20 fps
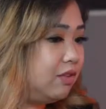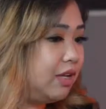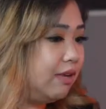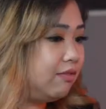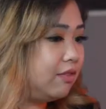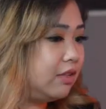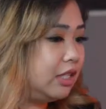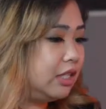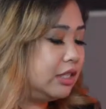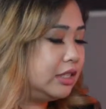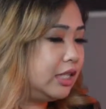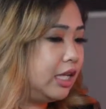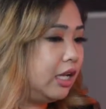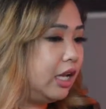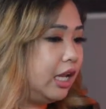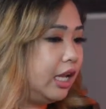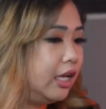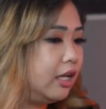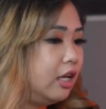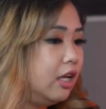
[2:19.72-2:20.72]
definitely said
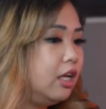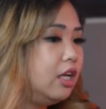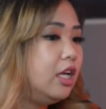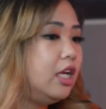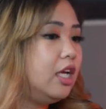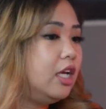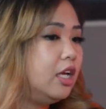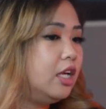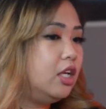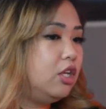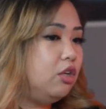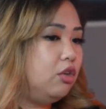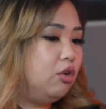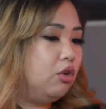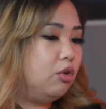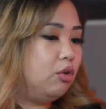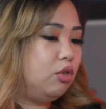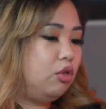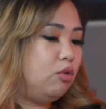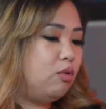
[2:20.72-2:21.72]
like you
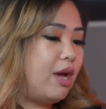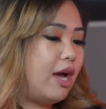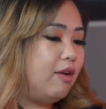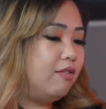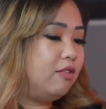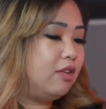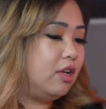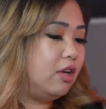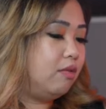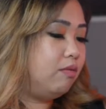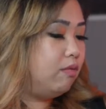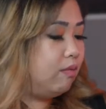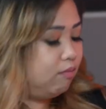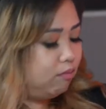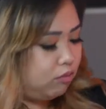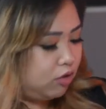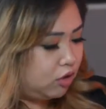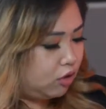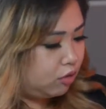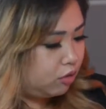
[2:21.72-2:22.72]
know, you have to have,
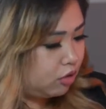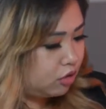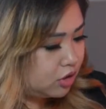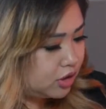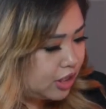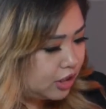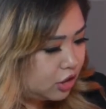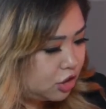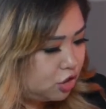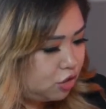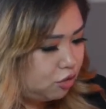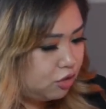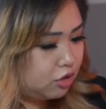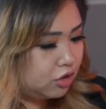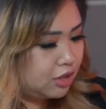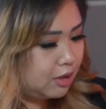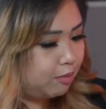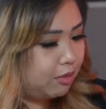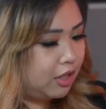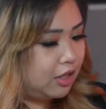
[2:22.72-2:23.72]
you know, your second shooter or
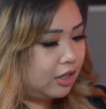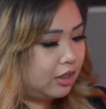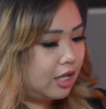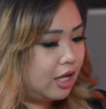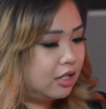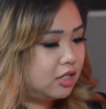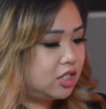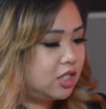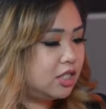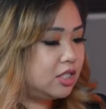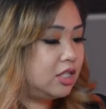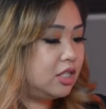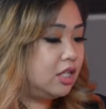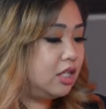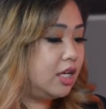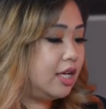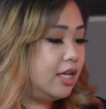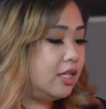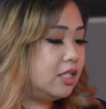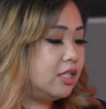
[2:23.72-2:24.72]
something like that, just in
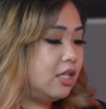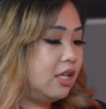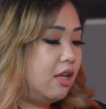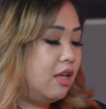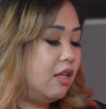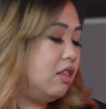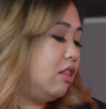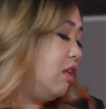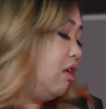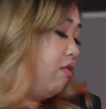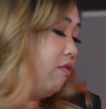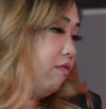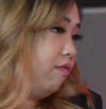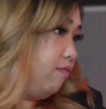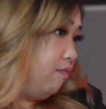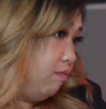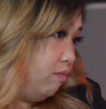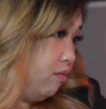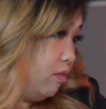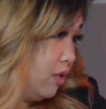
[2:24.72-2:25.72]
case if
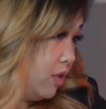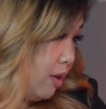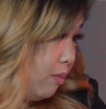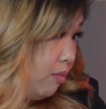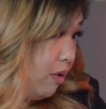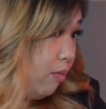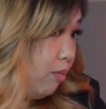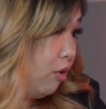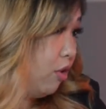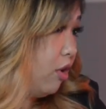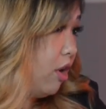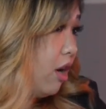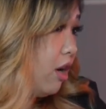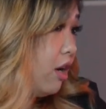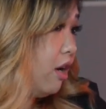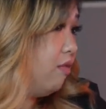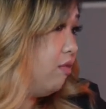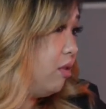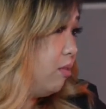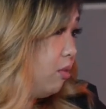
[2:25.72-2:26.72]
some people are not
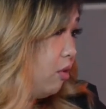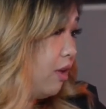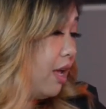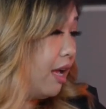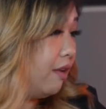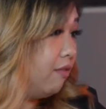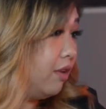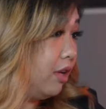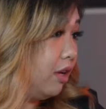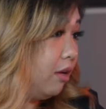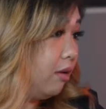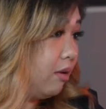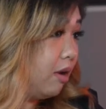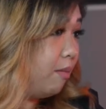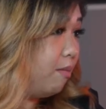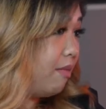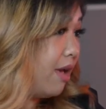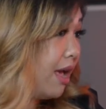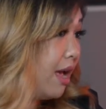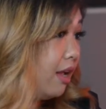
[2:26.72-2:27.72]
comfortable having a
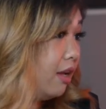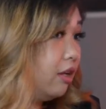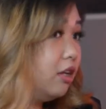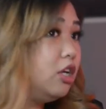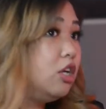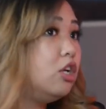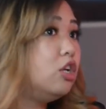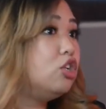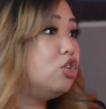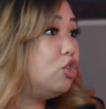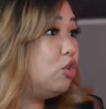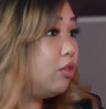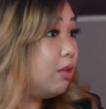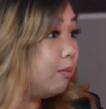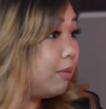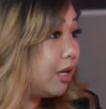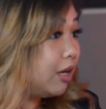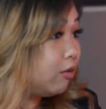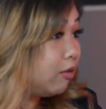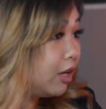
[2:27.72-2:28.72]
man shoot them
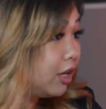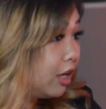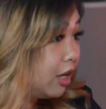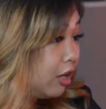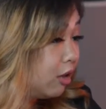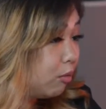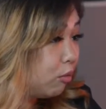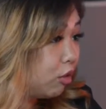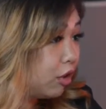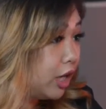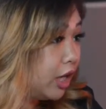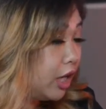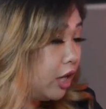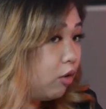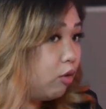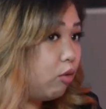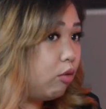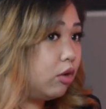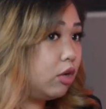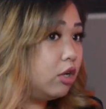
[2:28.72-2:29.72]
getting ready in the morning
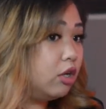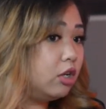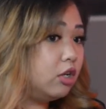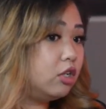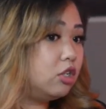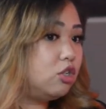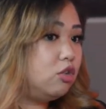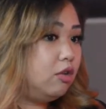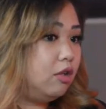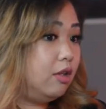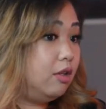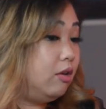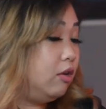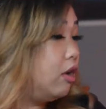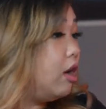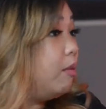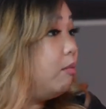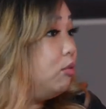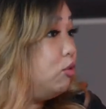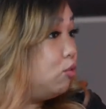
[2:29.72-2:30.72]
or shooting
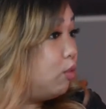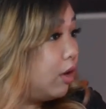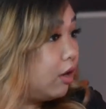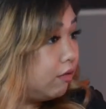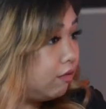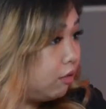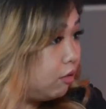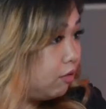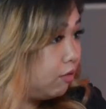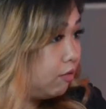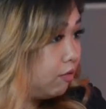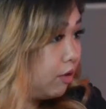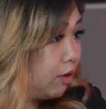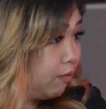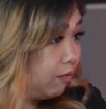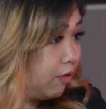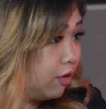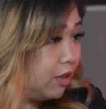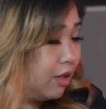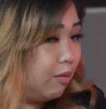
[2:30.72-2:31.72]
a boudoir photo
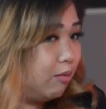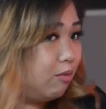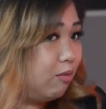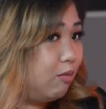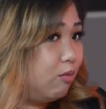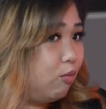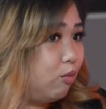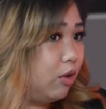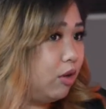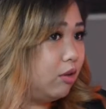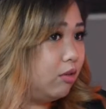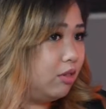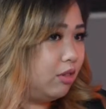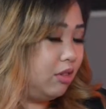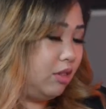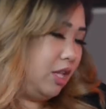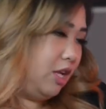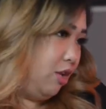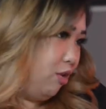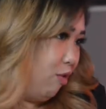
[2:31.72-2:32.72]
uh, for them where
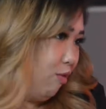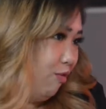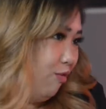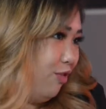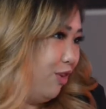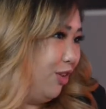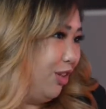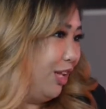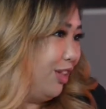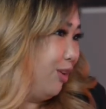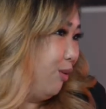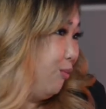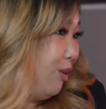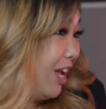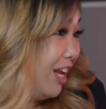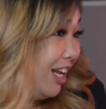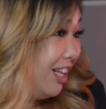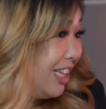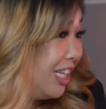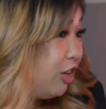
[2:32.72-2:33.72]
they don't feel like they're
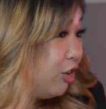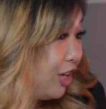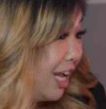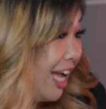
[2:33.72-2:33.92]
getting leered